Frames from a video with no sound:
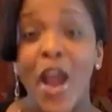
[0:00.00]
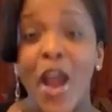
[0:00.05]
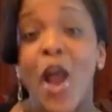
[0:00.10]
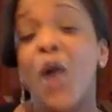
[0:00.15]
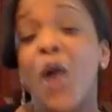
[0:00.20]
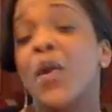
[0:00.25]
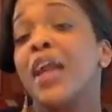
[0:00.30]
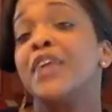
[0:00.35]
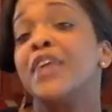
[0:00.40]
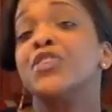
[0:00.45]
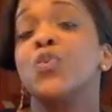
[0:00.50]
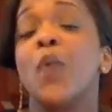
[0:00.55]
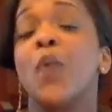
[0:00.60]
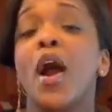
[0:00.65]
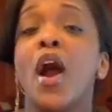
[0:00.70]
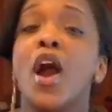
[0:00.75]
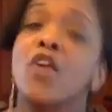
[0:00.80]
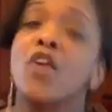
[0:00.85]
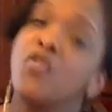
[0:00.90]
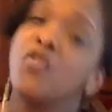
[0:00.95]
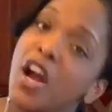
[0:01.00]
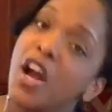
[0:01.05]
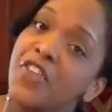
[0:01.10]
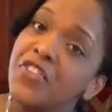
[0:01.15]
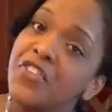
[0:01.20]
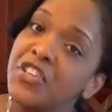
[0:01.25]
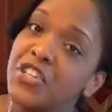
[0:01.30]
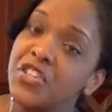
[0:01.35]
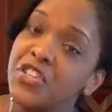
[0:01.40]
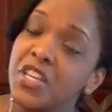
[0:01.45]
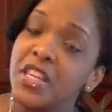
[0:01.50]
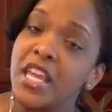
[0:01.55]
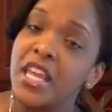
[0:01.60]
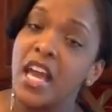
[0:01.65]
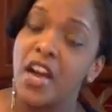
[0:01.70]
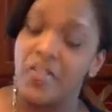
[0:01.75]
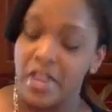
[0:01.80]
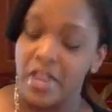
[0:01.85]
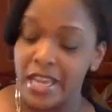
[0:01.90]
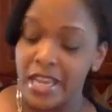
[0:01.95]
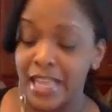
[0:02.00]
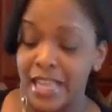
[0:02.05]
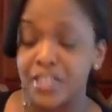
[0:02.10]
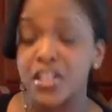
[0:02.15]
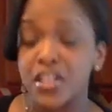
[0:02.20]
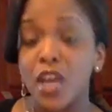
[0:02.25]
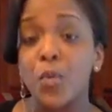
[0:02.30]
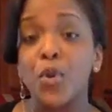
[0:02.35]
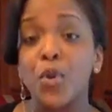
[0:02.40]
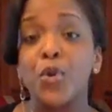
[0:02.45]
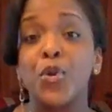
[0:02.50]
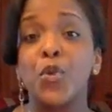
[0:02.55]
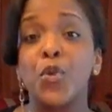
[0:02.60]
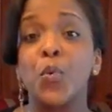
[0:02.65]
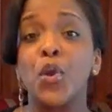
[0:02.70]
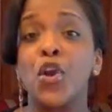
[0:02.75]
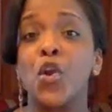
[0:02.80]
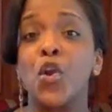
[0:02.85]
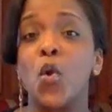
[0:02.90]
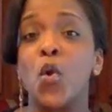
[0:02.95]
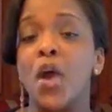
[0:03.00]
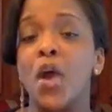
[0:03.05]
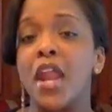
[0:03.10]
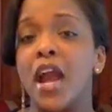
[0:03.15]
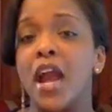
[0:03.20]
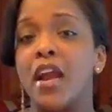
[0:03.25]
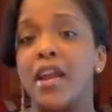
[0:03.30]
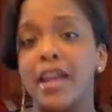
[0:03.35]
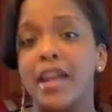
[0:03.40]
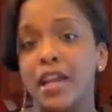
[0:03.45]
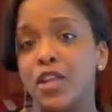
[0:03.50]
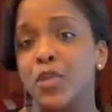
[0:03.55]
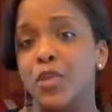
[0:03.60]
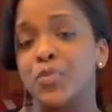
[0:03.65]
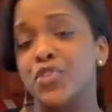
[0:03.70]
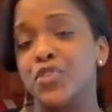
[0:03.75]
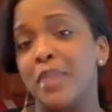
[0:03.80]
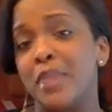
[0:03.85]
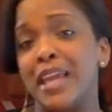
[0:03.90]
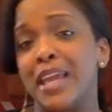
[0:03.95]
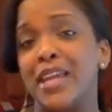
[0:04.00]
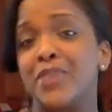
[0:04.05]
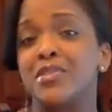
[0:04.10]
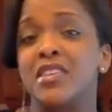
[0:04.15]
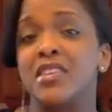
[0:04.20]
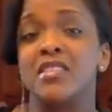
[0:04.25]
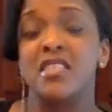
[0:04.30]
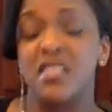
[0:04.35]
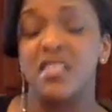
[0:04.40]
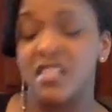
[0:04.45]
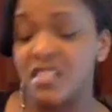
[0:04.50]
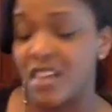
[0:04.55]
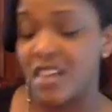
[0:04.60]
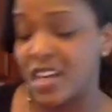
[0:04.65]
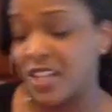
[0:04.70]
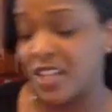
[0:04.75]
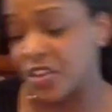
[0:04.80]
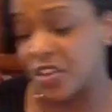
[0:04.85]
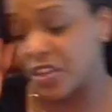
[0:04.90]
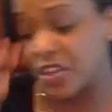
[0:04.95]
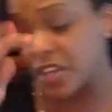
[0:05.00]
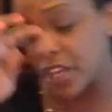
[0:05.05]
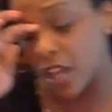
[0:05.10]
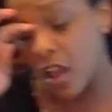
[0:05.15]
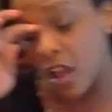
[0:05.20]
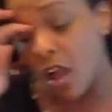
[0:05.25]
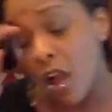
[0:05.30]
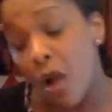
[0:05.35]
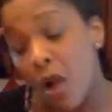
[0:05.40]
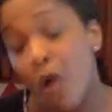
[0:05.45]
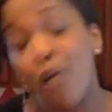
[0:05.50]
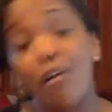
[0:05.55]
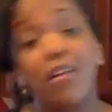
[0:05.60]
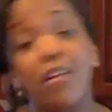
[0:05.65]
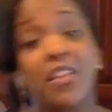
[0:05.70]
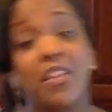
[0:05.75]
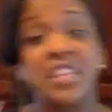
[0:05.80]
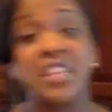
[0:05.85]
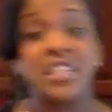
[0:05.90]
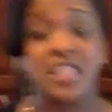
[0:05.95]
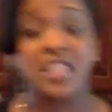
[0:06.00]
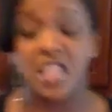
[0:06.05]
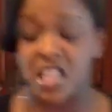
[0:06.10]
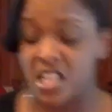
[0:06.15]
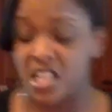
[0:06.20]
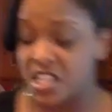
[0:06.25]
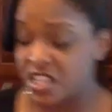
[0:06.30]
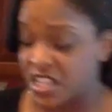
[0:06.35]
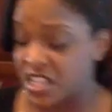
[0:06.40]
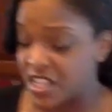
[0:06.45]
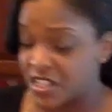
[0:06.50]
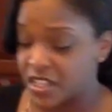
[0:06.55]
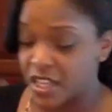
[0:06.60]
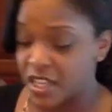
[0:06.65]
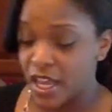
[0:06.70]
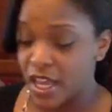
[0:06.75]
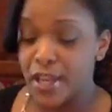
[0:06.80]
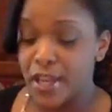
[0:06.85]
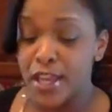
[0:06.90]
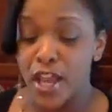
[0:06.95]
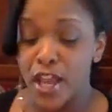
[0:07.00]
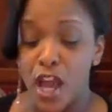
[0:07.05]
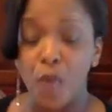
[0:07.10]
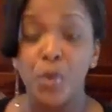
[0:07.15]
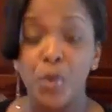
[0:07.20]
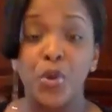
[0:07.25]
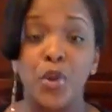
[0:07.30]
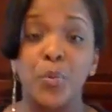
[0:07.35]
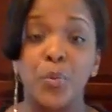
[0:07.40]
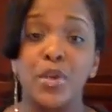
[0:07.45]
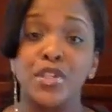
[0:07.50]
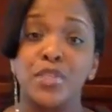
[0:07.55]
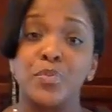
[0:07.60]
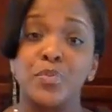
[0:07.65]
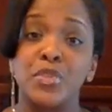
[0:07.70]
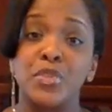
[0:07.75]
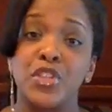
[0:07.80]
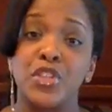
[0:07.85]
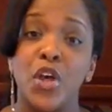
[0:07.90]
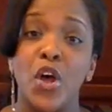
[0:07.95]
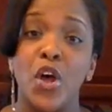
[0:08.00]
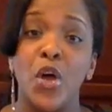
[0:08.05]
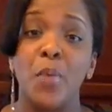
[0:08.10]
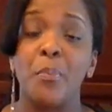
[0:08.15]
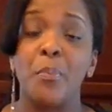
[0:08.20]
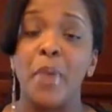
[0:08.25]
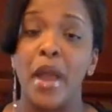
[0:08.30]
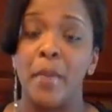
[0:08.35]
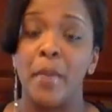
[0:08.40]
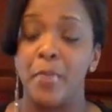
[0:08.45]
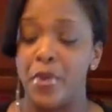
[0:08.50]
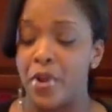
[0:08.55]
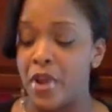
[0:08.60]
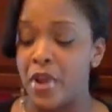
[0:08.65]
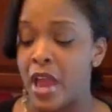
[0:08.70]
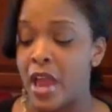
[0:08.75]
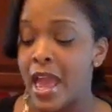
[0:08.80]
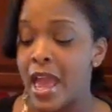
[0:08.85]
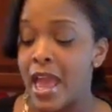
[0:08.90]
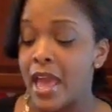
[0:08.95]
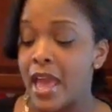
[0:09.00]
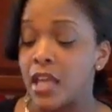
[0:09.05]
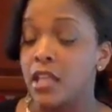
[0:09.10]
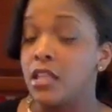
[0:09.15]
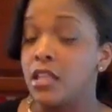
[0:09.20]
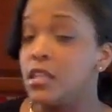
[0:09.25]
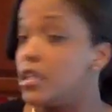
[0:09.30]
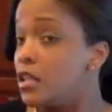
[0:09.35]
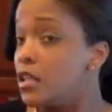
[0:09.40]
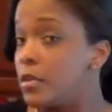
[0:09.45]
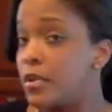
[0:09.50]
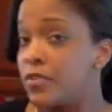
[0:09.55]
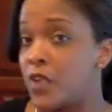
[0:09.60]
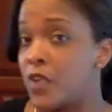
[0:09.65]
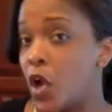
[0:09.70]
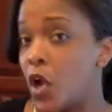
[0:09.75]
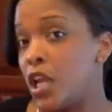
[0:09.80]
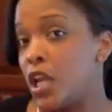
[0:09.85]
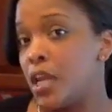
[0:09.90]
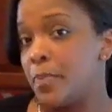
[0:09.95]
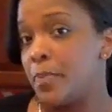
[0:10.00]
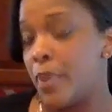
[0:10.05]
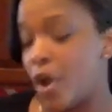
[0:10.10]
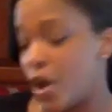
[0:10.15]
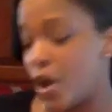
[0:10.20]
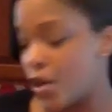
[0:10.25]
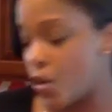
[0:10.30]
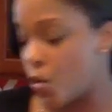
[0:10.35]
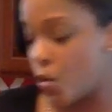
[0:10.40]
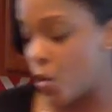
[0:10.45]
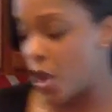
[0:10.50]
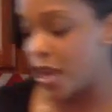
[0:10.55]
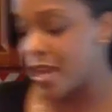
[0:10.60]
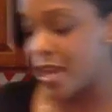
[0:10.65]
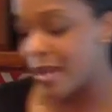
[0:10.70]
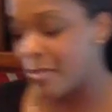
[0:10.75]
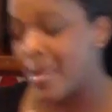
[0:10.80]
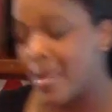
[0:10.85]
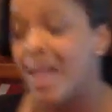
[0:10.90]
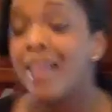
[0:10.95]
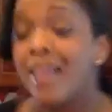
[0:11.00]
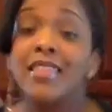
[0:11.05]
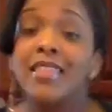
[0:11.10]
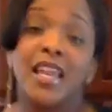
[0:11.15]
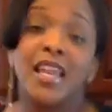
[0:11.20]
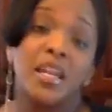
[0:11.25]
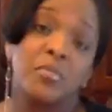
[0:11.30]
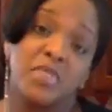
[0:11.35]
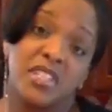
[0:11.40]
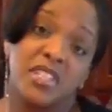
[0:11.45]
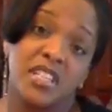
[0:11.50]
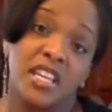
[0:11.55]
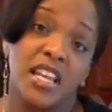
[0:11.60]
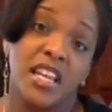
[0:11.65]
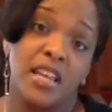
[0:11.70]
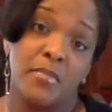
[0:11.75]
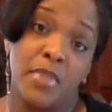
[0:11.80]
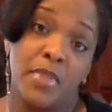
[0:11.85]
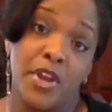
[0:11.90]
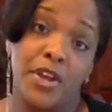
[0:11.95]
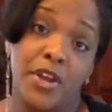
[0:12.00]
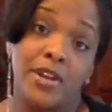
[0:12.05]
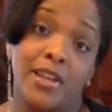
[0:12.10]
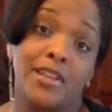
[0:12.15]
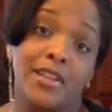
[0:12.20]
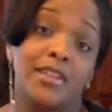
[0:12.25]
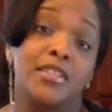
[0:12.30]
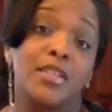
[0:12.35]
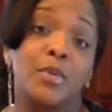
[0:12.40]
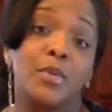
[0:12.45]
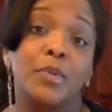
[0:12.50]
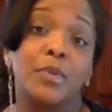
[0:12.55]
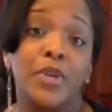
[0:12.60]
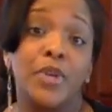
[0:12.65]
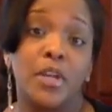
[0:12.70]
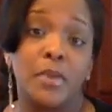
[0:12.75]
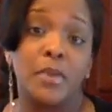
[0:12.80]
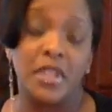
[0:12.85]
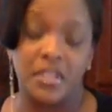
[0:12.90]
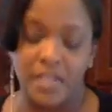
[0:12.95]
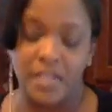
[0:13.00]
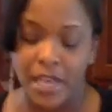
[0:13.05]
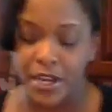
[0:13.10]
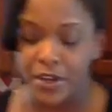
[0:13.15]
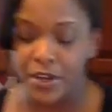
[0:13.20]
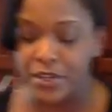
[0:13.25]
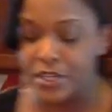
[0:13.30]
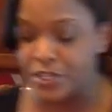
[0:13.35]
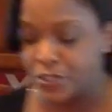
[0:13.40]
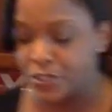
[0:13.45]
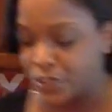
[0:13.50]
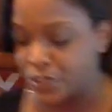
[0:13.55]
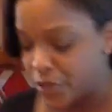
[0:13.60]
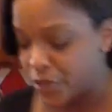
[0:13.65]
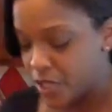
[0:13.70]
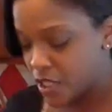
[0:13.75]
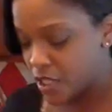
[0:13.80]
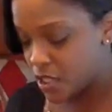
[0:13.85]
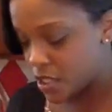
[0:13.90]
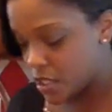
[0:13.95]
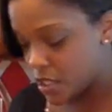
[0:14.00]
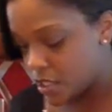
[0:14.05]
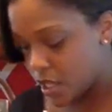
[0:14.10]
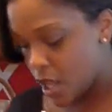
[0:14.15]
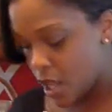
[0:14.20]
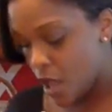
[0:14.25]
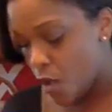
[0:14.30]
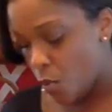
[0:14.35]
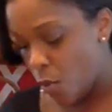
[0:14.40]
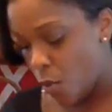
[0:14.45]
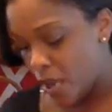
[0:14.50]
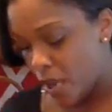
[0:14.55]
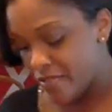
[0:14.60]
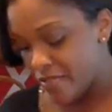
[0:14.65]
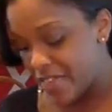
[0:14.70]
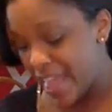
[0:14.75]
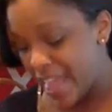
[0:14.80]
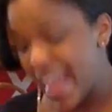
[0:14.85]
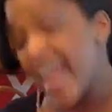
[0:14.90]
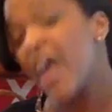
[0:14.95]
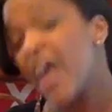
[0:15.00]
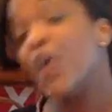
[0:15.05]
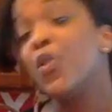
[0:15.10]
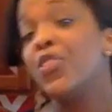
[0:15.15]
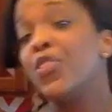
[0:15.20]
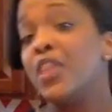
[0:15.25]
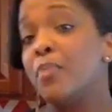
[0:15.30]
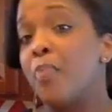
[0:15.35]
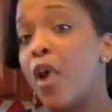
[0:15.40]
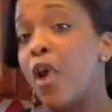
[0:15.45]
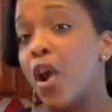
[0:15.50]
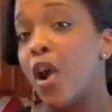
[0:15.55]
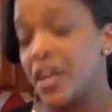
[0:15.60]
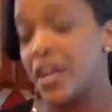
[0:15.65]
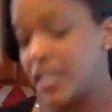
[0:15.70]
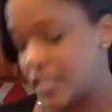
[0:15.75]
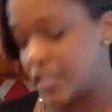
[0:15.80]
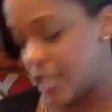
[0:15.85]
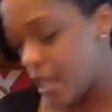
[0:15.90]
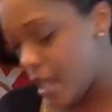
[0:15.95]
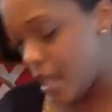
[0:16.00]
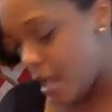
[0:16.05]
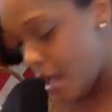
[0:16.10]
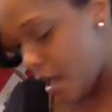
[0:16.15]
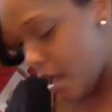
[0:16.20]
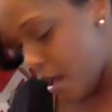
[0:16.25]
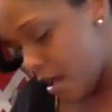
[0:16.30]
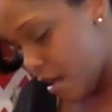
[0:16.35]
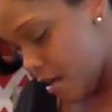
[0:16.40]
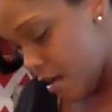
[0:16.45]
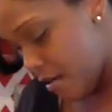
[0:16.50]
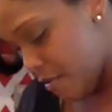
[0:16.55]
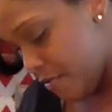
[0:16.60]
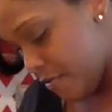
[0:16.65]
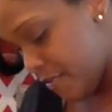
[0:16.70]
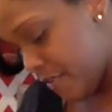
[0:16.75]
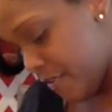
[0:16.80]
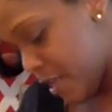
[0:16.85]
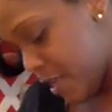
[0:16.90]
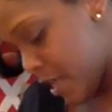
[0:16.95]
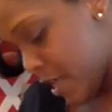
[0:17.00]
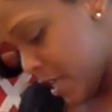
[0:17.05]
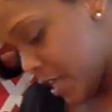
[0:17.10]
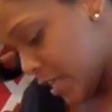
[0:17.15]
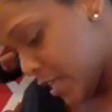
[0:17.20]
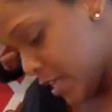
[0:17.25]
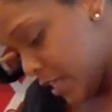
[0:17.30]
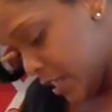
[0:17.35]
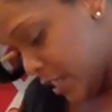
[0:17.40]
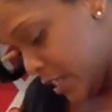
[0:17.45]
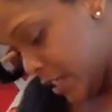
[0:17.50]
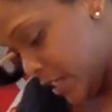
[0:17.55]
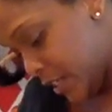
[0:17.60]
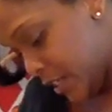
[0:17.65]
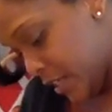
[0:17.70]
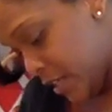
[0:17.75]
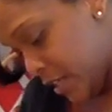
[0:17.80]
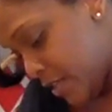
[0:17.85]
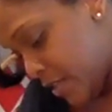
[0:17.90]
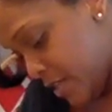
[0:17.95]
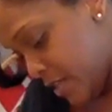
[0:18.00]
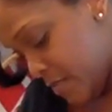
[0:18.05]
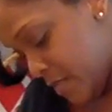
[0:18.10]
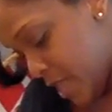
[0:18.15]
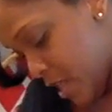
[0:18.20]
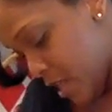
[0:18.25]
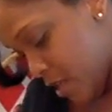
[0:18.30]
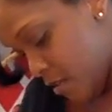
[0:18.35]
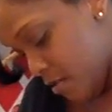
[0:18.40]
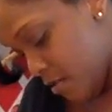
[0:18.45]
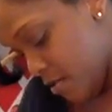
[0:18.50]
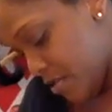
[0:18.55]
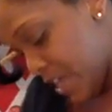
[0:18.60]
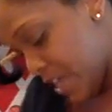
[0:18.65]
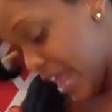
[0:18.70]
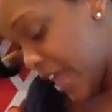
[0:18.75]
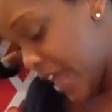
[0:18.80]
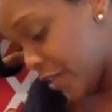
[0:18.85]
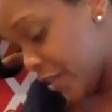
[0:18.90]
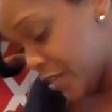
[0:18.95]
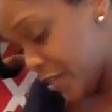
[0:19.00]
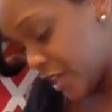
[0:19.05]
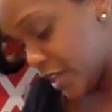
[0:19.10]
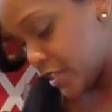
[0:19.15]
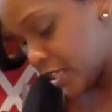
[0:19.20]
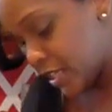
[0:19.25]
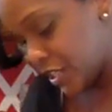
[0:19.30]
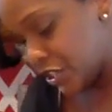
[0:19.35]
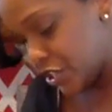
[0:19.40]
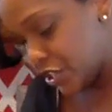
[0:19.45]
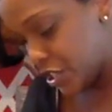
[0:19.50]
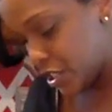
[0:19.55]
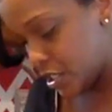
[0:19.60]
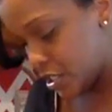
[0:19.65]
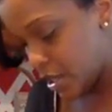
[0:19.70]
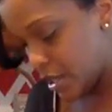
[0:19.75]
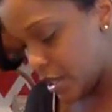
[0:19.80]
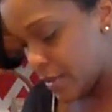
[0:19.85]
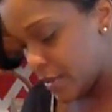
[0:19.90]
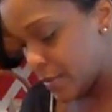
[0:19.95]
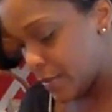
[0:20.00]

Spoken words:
Okay, so while our rockfish is in the oven, next up we're going to work on our heirloom tomatoes. And this is not even cooking. All of this is cutting up. We're going to put some salt, pepper, and a little bit of garlic powder on them. Let them sit and marinate until we put them inside our dish. So this is one of the healthy parts of the meal, the healthiest, I should say.